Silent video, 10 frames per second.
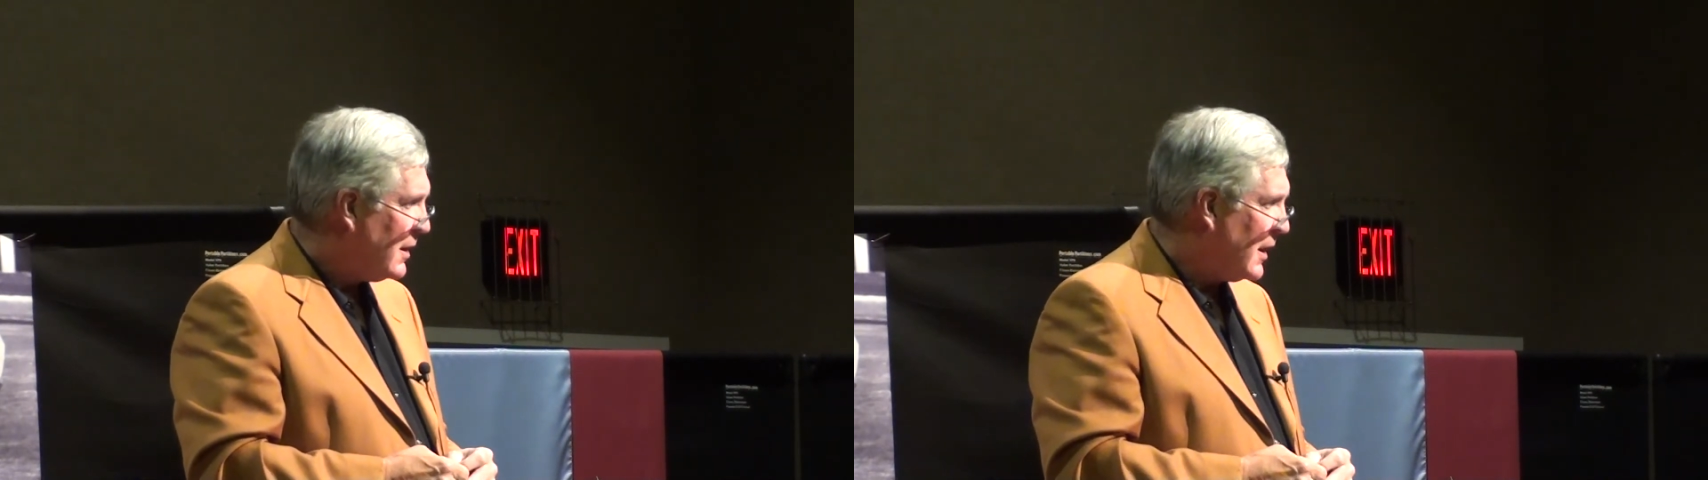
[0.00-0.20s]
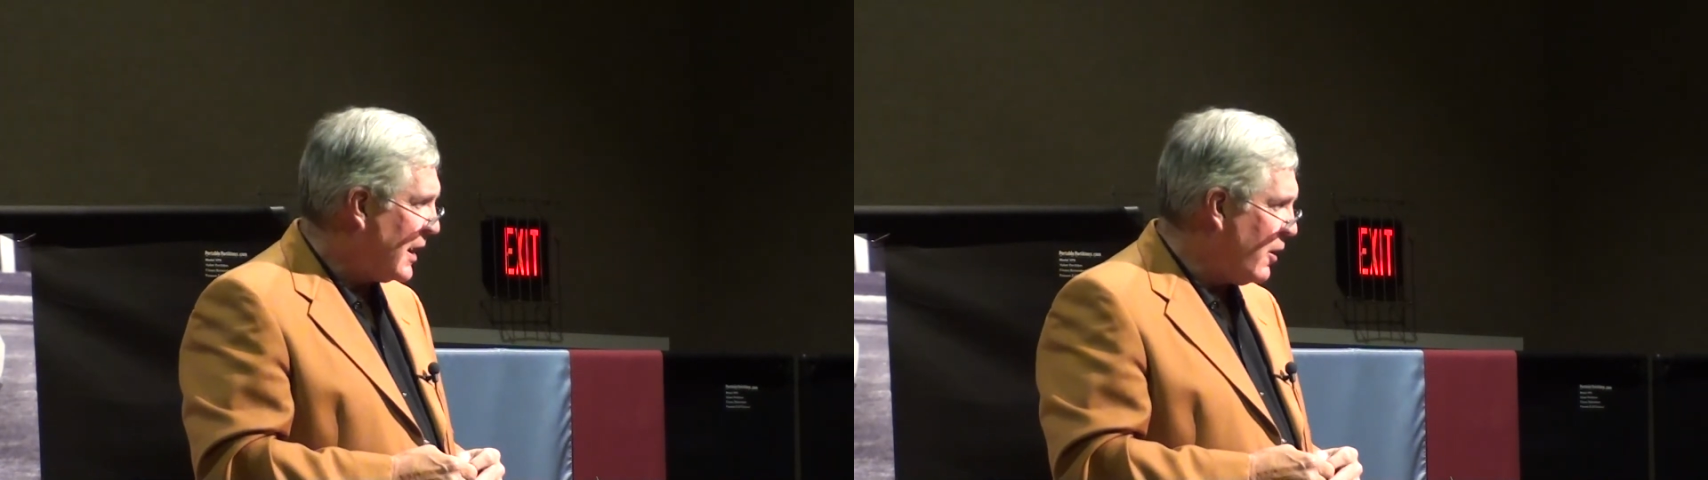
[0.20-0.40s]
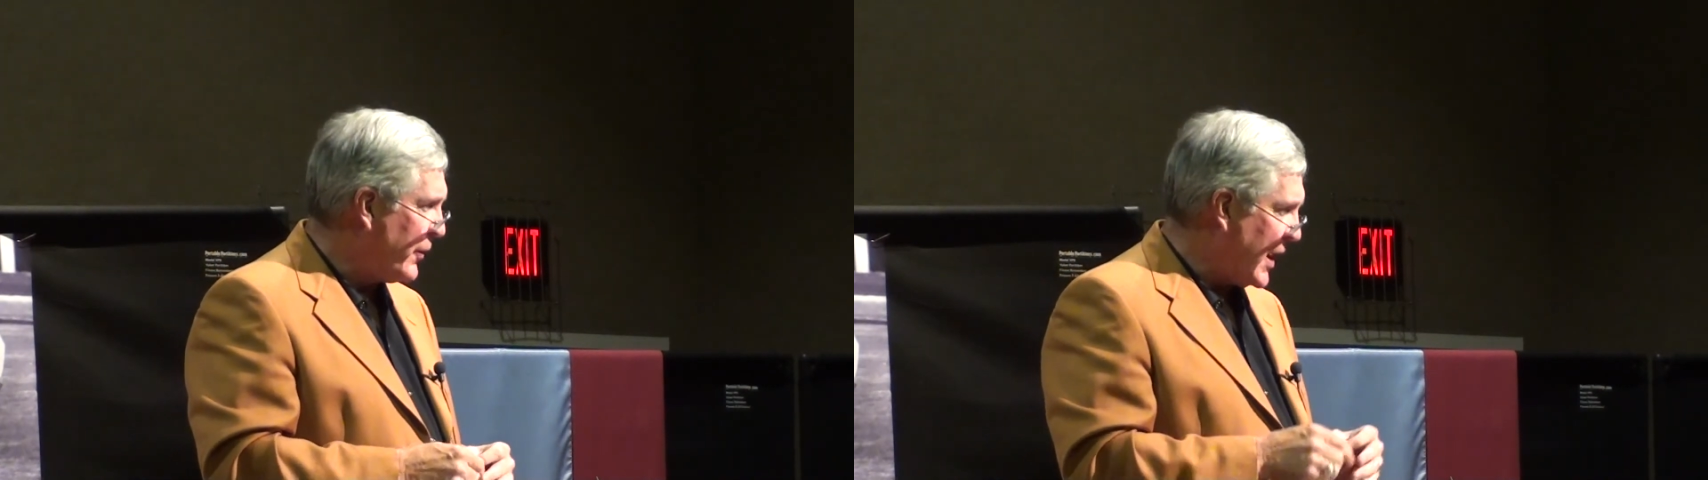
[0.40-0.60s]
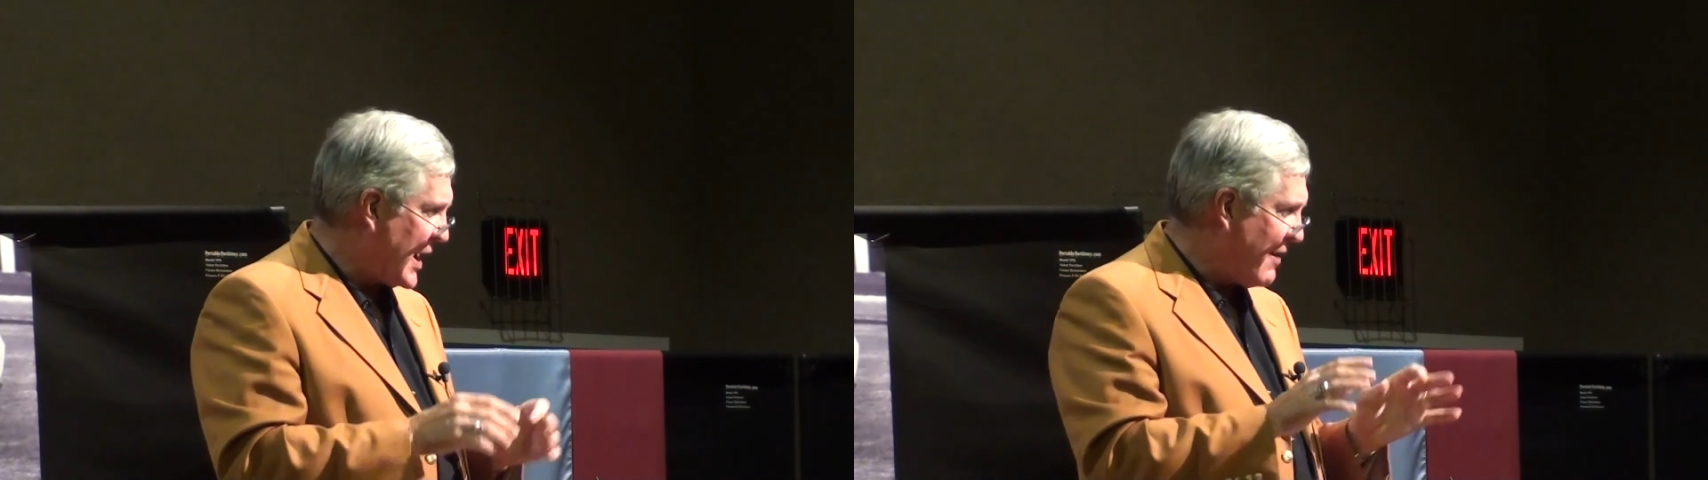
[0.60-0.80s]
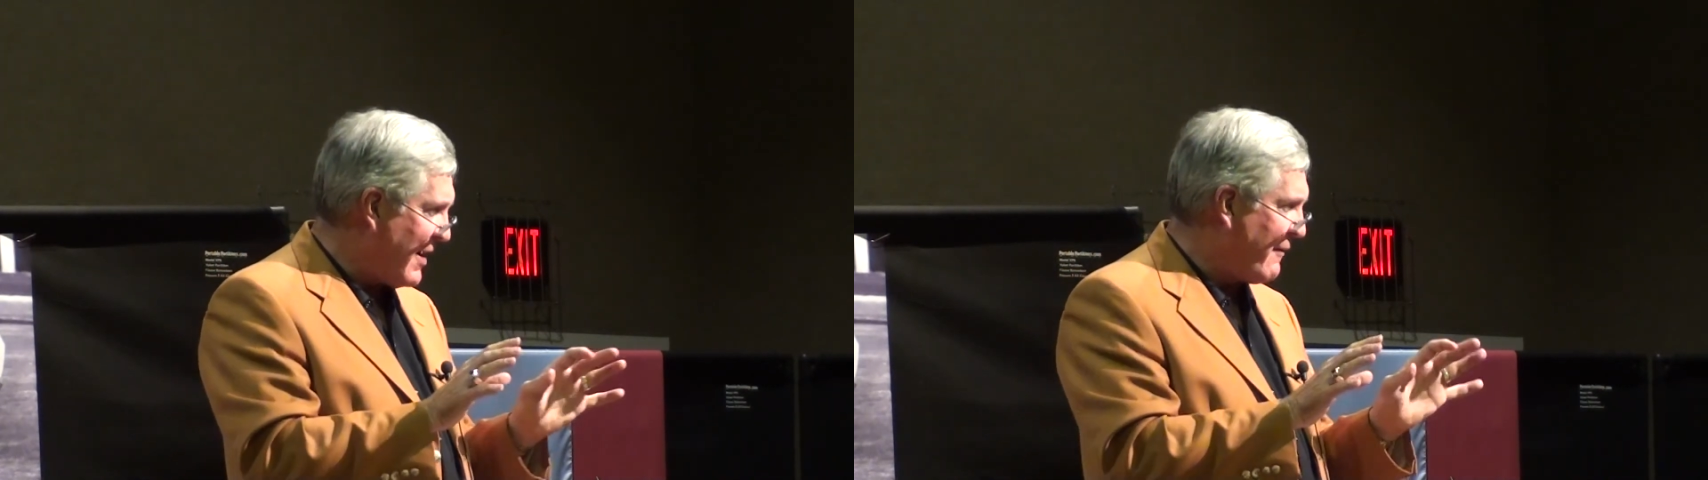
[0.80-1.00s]
And I don't
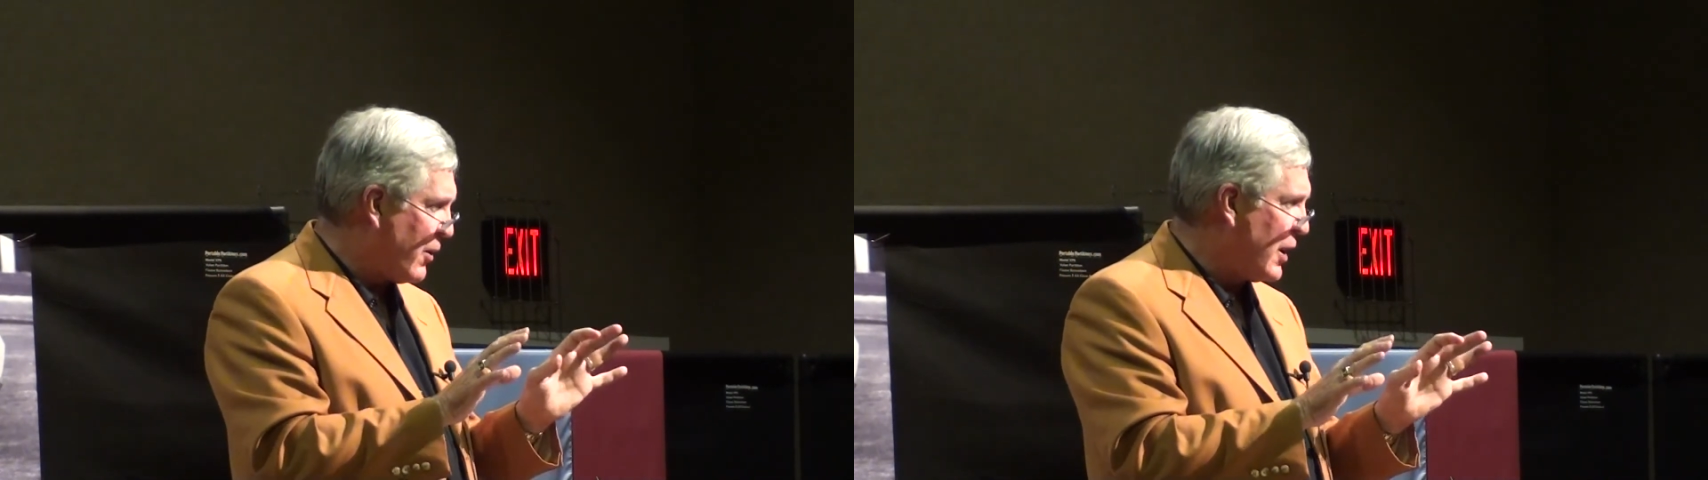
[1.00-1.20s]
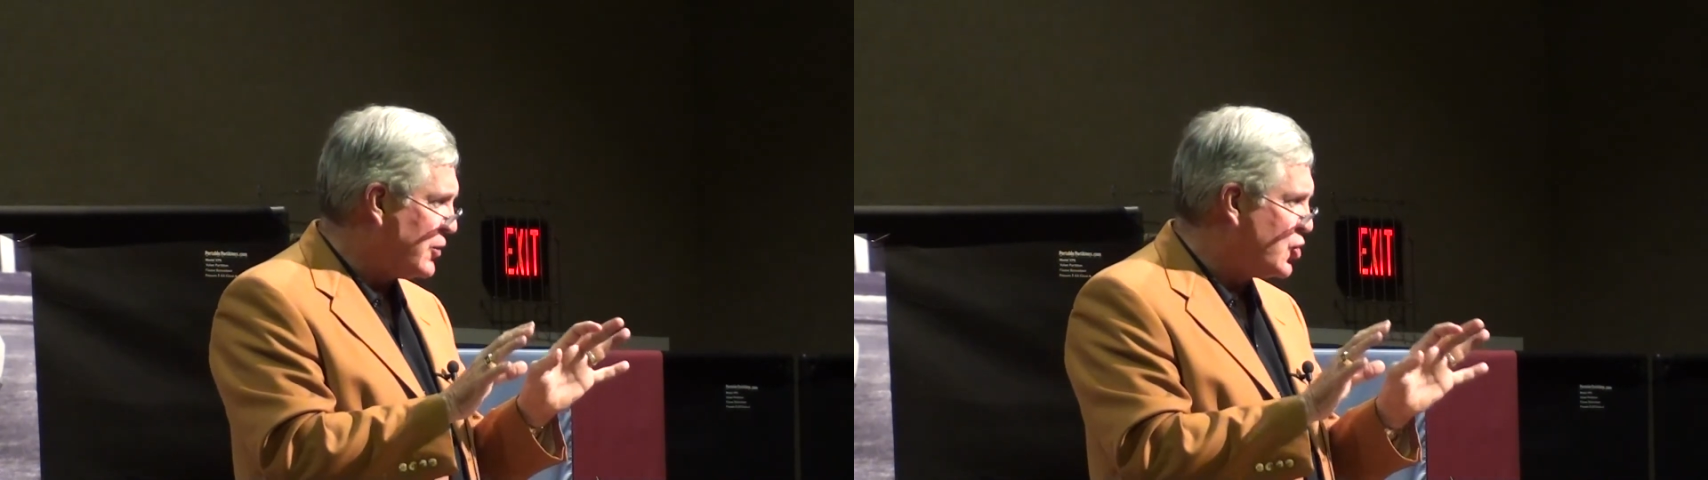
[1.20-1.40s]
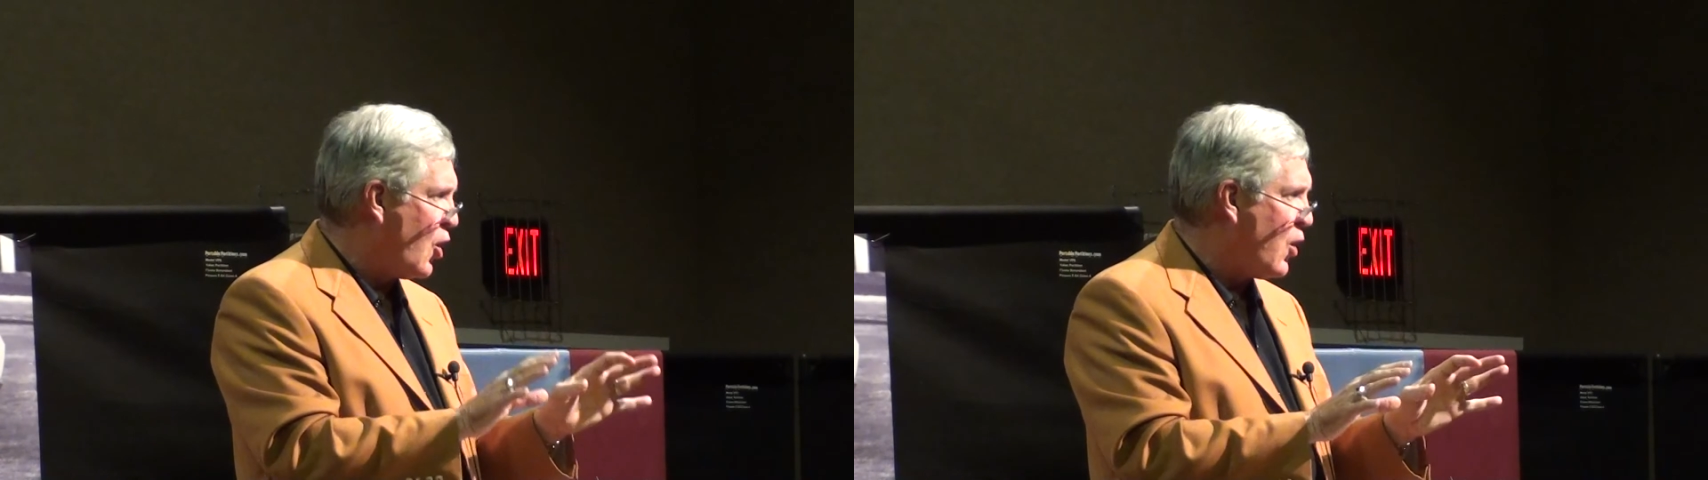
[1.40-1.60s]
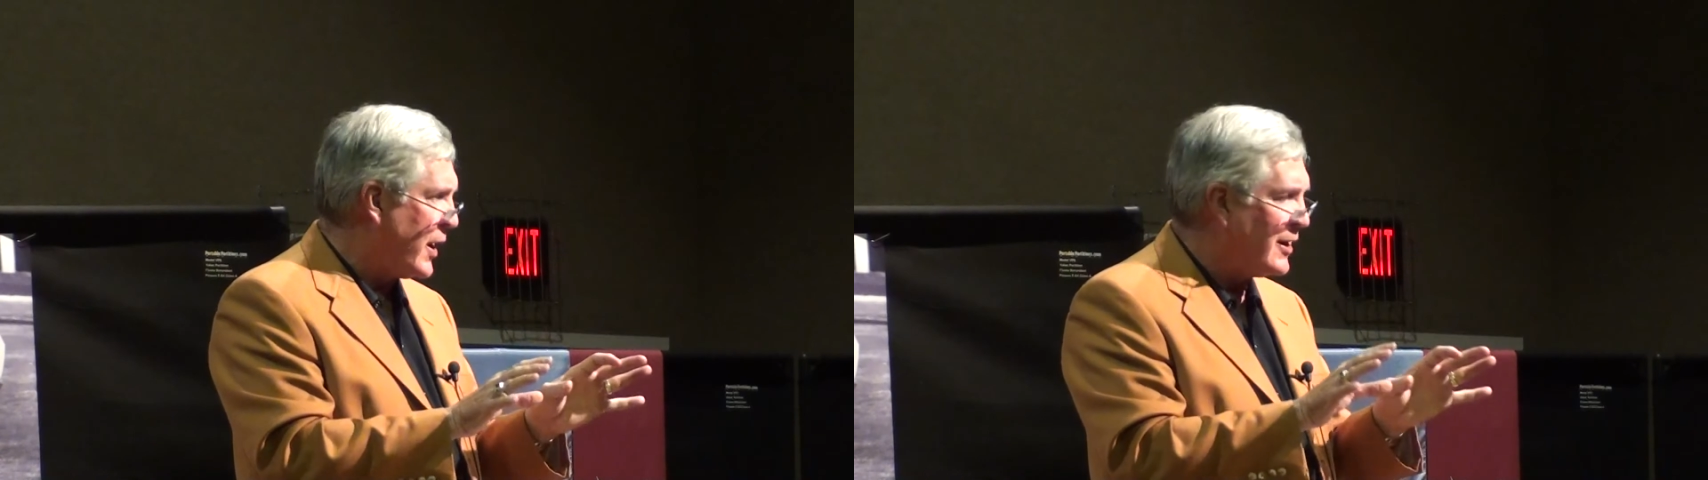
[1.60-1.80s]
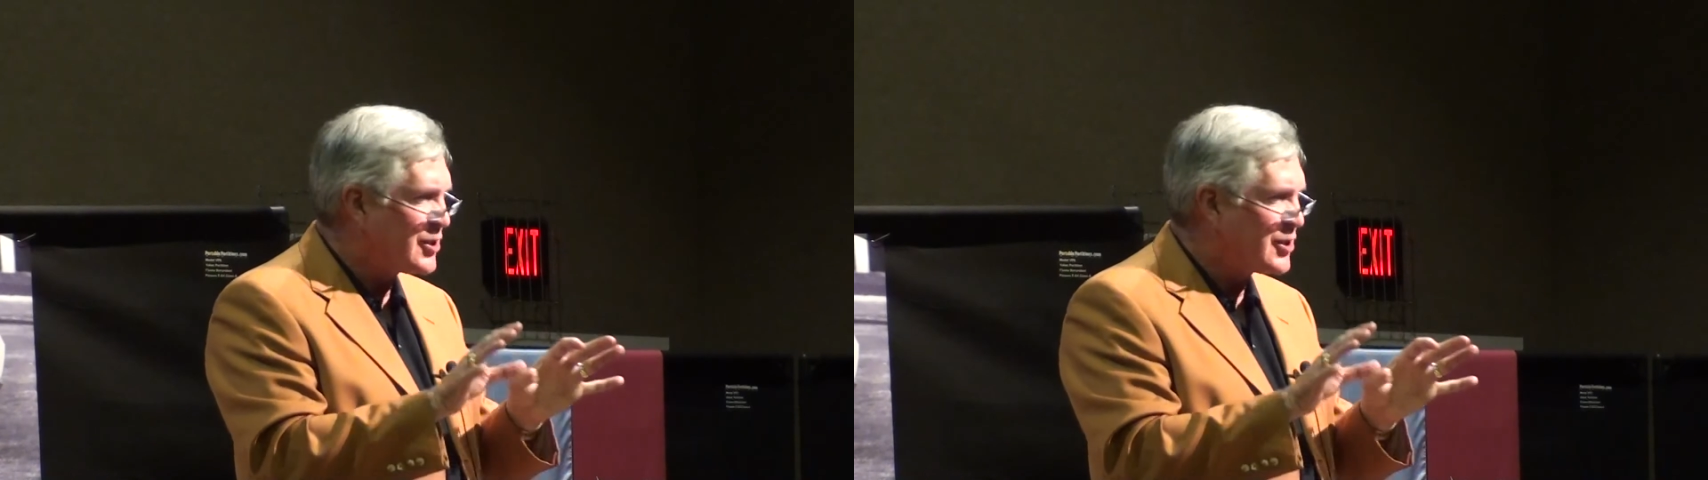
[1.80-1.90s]
think I've ever enjoyed